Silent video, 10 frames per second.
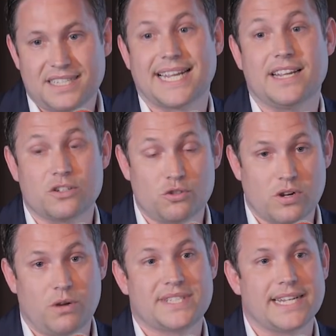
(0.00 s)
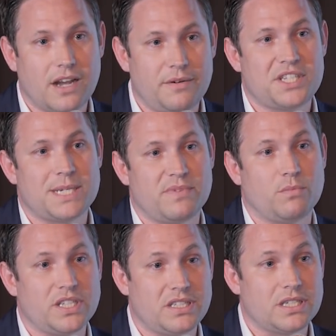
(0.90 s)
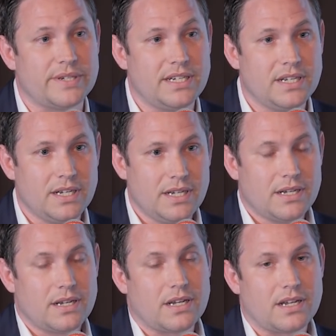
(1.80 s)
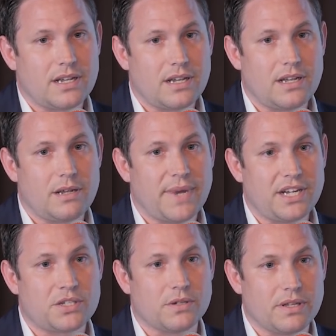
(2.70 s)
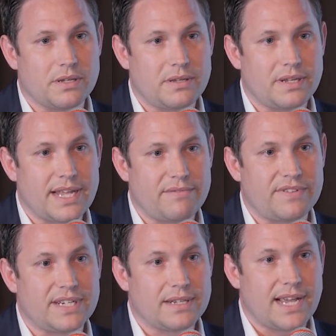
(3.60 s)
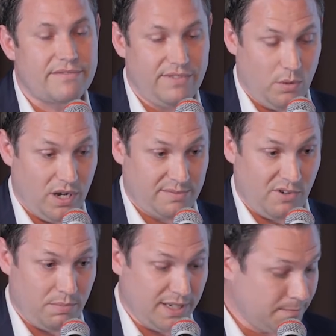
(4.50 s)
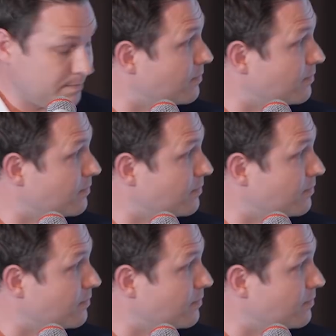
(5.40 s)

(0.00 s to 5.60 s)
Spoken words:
to take control, take ownership of what you're doing, and make sure that everything works properly.